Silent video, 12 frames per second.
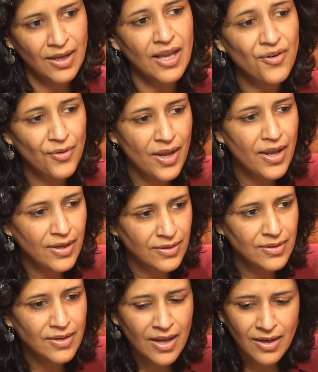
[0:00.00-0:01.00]

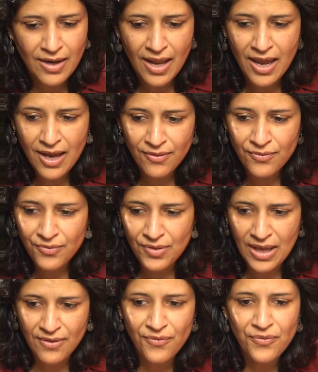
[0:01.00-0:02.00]
and have
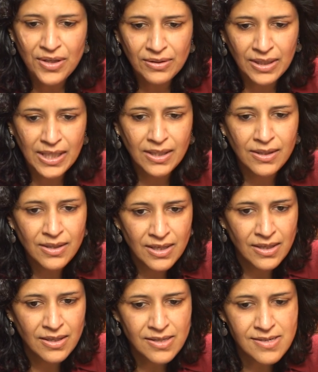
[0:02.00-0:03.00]
that feeling,
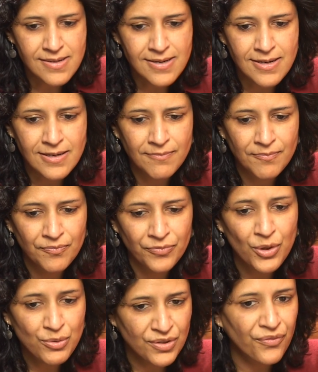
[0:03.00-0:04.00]

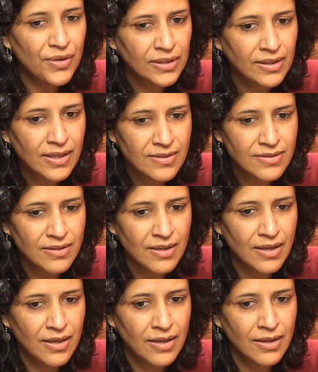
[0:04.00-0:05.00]
those feelings
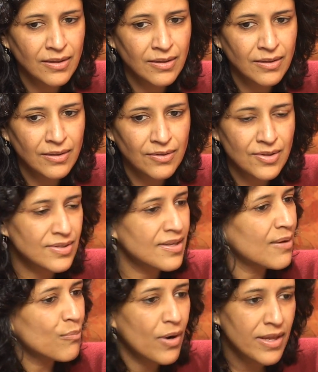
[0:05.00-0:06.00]
in the
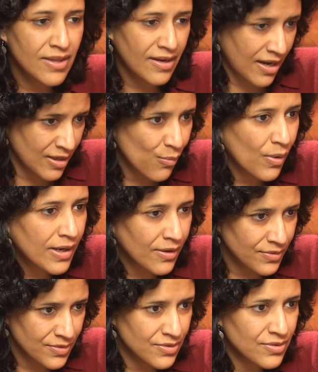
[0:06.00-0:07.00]
same way that anyone
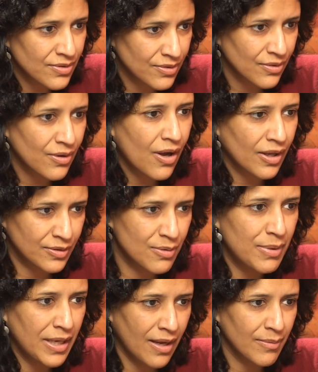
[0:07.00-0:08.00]
else ought to
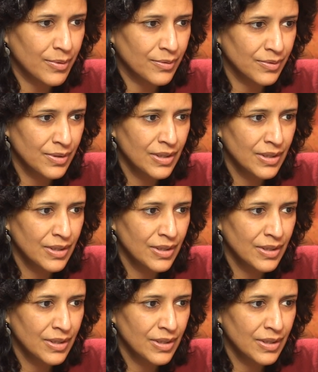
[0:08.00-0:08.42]
be able.